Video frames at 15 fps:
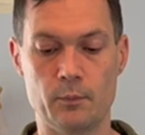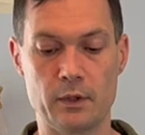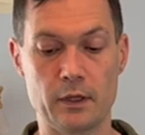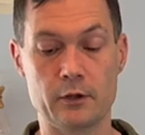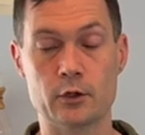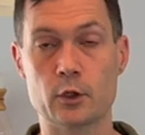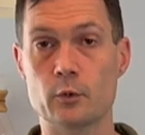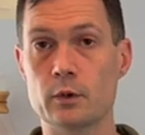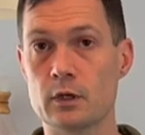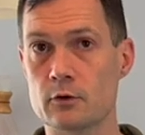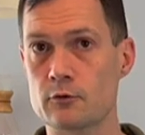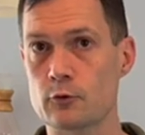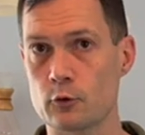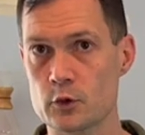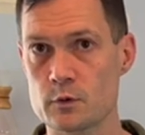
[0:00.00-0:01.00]
inner
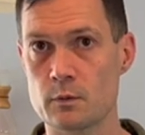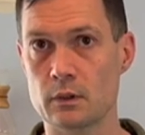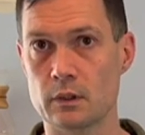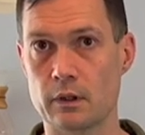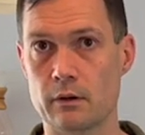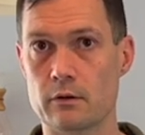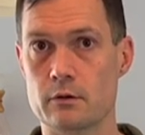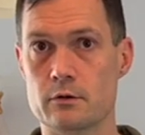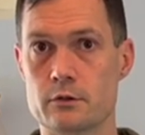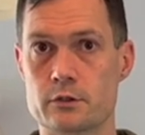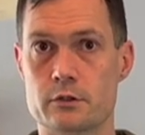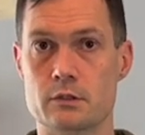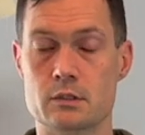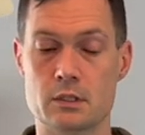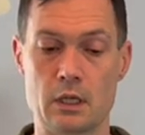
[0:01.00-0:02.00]
reinforcement
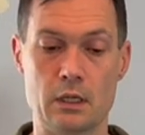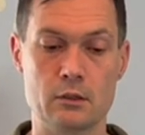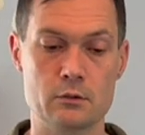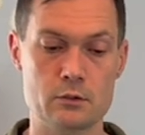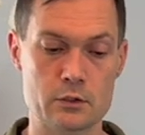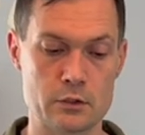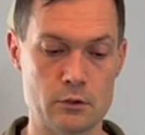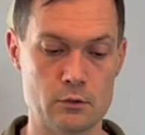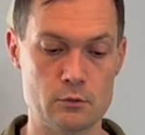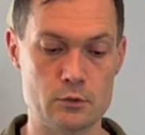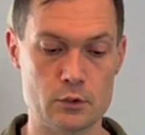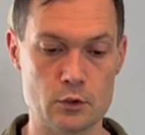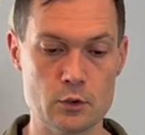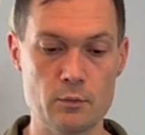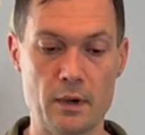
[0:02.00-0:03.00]
layers tend to
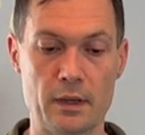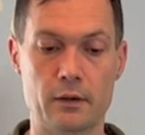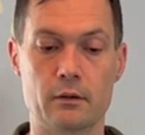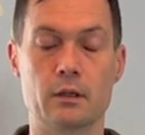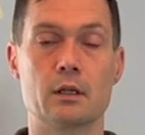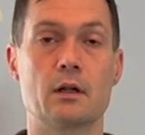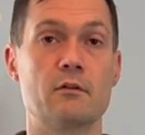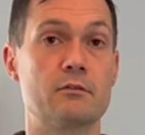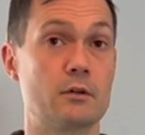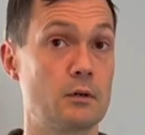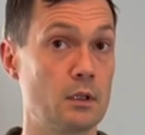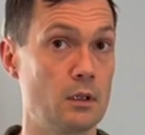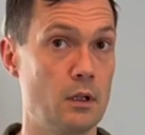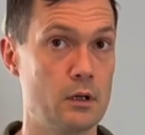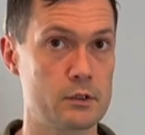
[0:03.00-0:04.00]
do better in a
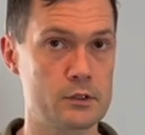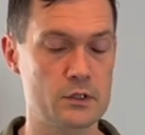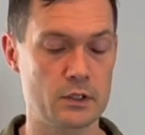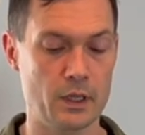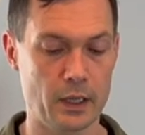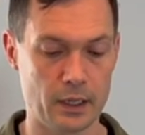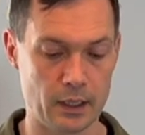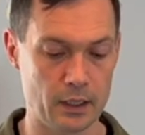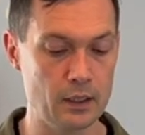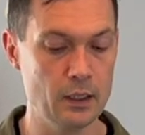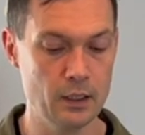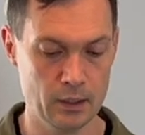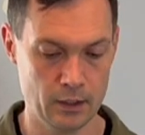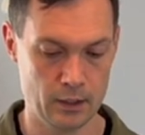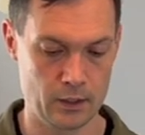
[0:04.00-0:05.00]
very long slide
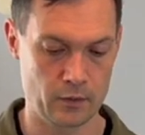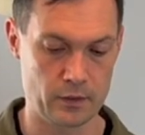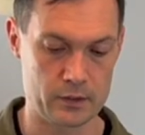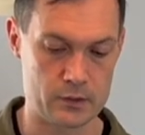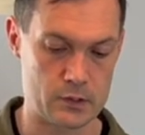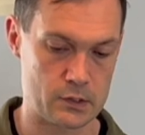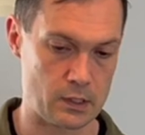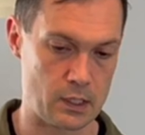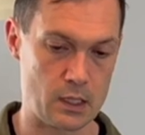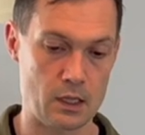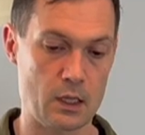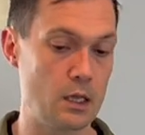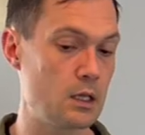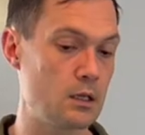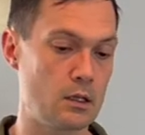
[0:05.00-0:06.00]
than
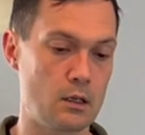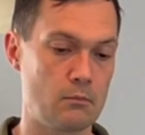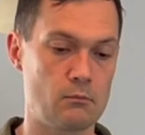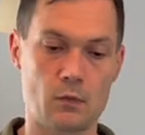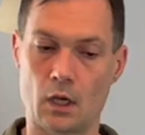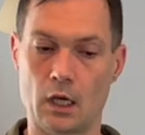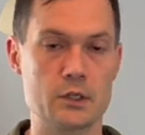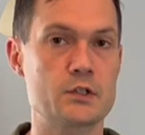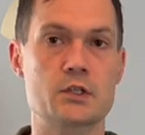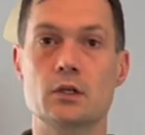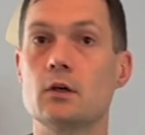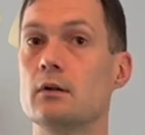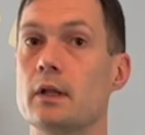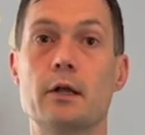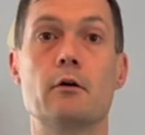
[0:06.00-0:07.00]
a
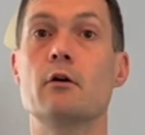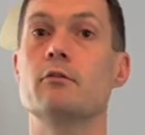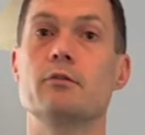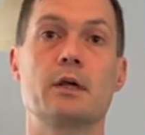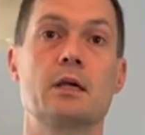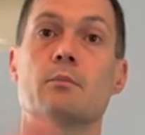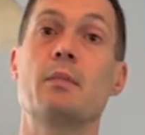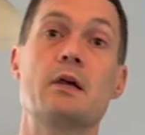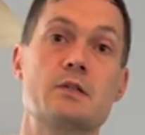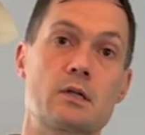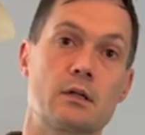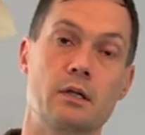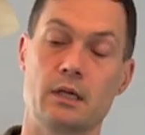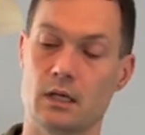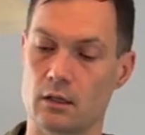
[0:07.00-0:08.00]
single layer of like
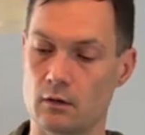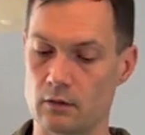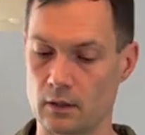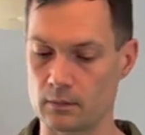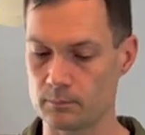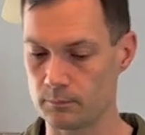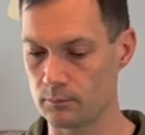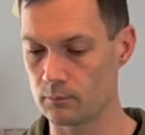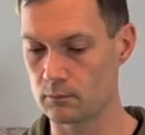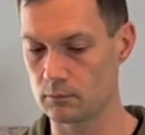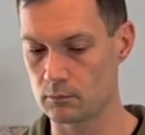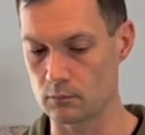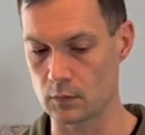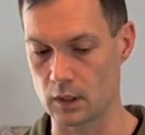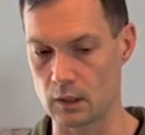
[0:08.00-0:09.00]
basically anything.
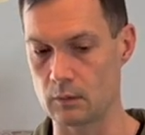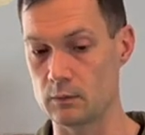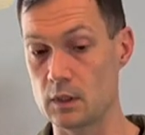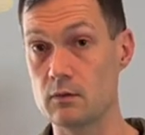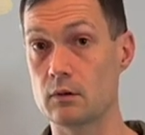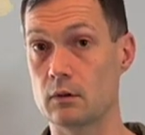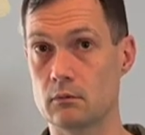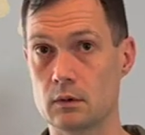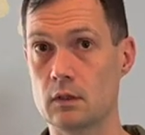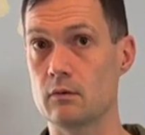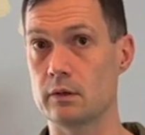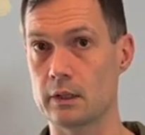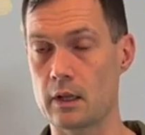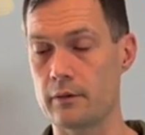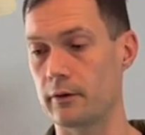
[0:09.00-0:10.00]

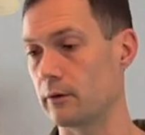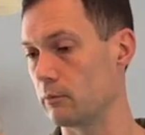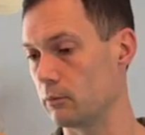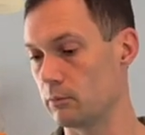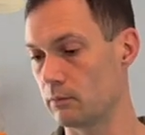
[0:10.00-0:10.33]
Even leather,